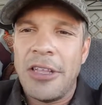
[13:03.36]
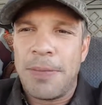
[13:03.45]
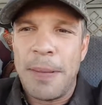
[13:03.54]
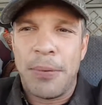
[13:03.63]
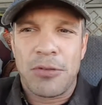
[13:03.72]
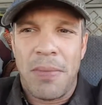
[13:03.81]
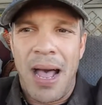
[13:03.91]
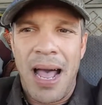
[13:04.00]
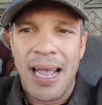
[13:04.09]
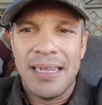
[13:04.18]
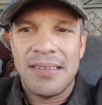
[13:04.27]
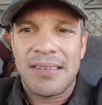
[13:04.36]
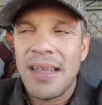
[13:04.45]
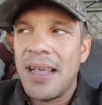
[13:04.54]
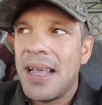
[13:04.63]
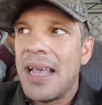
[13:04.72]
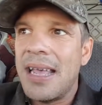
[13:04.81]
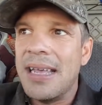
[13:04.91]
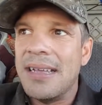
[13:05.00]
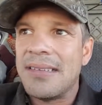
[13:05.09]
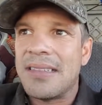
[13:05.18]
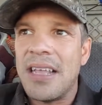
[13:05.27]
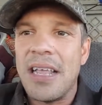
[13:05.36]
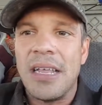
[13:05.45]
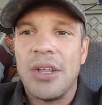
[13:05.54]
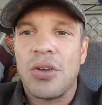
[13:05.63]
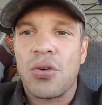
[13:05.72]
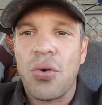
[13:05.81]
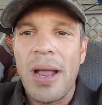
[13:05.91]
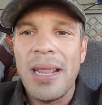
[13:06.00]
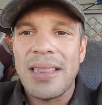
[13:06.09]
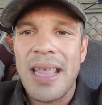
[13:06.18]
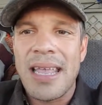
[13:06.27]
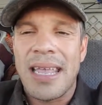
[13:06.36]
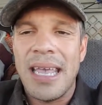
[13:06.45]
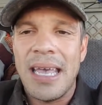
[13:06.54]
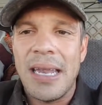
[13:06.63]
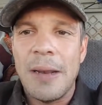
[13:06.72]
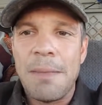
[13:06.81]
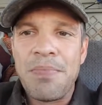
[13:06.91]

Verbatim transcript: these people's minds is the credit they get